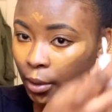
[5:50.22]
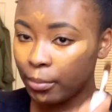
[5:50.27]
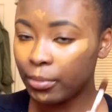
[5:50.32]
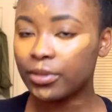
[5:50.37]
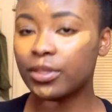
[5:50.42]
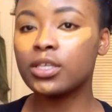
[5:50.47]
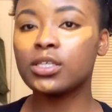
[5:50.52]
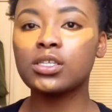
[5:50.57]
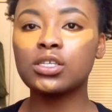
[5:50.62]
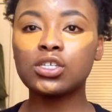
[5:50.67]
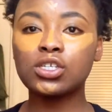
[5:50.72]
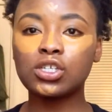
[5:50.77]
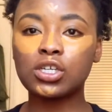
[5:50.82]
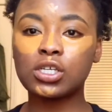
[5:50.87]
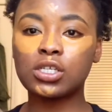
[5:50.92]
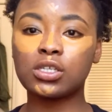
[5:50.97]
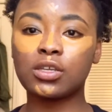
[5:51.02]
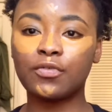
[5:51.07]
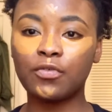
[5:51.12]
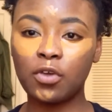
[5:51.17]
But this is
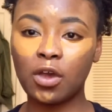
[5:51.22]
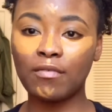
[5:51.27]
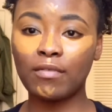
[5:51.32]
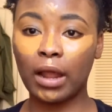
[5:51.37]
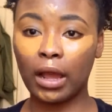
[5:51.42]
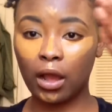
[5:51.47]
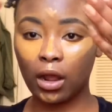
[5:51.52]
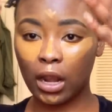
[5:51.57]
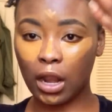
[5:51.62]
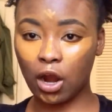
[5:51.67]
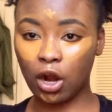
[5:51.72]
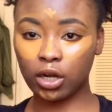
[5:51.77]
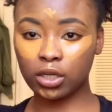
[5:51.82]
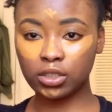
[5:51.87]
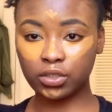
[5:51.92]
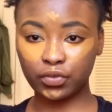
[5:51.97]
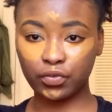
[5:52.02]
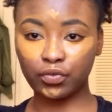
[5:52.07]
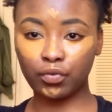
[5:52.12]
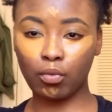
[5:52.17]
just if you have like a
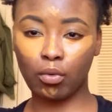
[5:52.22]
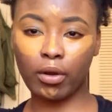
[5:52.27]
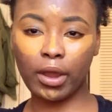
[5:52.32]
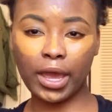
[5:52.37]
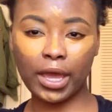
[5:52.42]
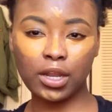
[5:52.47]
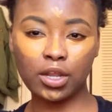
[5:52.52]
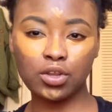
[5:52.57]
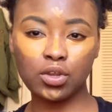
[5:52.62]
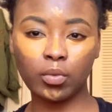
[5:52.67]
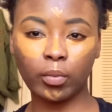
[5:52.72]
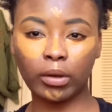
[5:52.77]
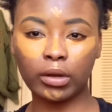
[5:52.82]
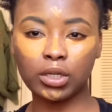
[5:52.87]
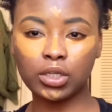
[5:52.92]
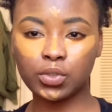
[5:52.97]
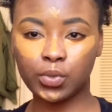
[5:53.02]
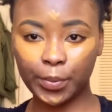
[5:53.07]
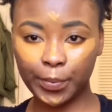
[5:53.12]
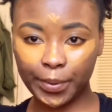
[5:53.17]
larger forehead and you want
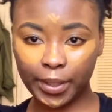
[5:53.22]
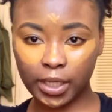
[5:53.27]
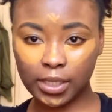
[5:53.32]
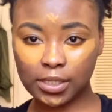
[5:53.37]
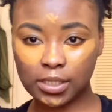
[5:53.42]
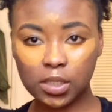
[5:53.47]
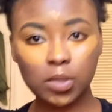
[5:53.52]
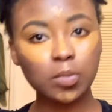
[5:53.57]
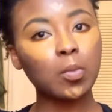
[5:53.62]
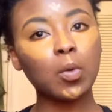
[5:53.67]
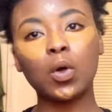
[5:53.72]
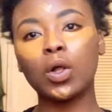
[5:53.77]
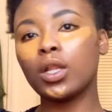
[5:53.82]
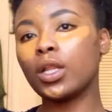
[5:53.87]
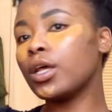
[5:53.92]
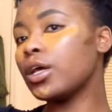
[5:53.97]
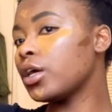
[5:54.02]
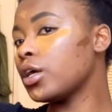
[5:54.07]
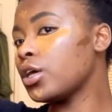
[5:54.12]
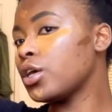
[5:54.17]
it to appear
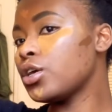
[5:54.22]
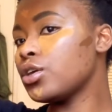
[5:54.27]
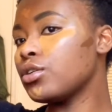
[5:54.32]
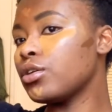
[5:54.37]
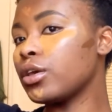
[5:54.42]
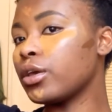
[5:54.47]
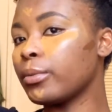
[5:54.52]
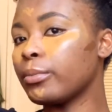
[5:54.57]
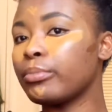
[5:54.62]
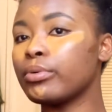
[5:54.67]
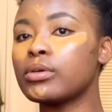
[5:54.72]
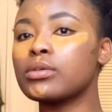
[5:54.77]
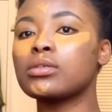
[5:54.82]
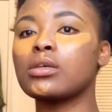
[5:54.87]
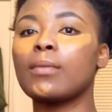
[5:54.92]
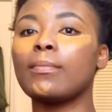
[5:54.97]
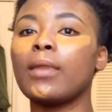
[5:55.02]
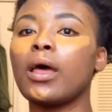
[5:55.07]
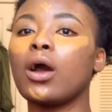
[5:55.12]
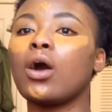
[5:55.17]
smaller, you can put
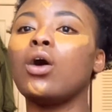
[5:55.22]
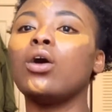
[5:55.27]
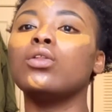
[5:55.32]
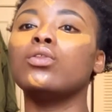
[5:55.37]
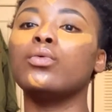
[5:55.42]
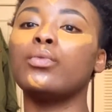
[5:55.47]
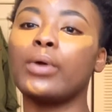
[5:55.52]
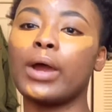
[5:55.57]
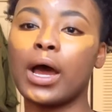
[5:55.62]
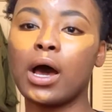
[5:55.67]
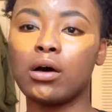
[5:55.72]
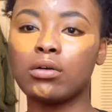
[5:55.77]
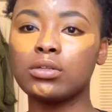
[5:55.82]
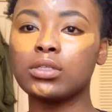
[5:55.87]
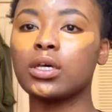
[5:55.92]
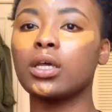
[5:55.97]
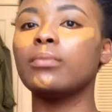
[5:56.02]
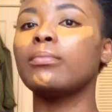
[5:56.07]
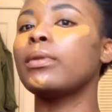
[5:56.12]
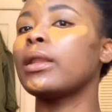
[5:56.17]
some like all
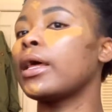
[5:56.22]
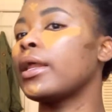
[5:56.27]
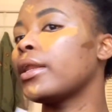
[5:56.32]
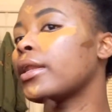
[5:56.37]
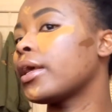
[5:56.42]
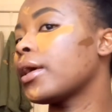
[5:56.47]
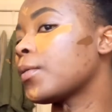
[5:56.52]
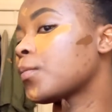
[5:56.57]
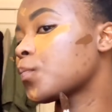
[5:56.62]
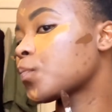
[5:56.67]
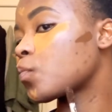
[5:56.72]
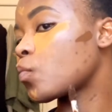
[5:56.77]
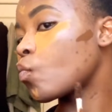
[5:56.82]
around and blend it.